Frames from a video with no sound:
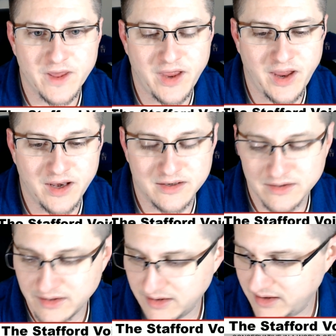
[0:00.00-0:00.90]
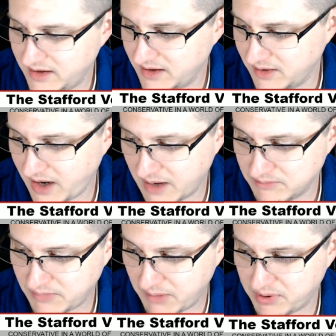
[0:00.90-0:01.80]
And
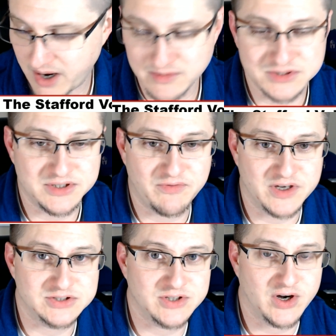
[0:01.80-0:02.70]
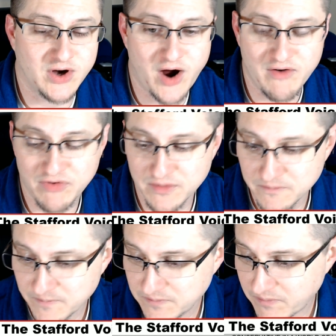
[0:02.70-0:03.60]
I promise, if I start coughing,
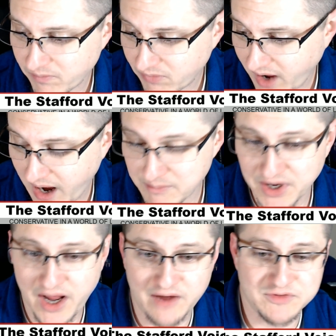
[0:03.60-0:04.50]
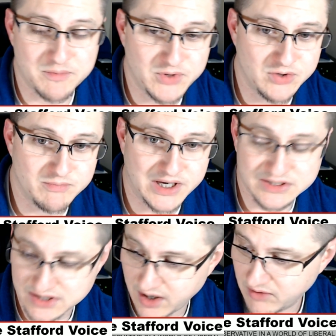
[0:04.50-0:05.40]
I'm going to have to mute
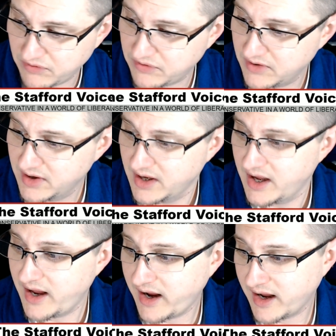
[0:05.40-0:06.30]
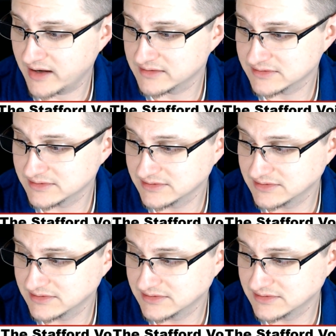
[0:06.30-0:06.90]
myself, and